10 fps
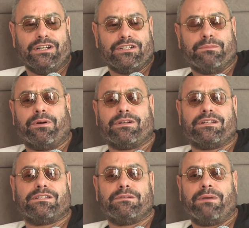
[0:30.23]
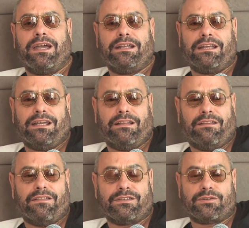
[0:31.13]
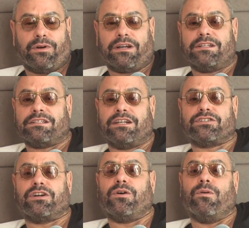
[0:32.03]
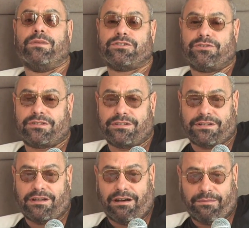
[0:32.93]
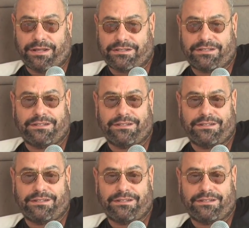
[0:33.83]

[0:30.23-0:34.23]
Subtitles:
to participate in this organization called Mistresses Anonymous.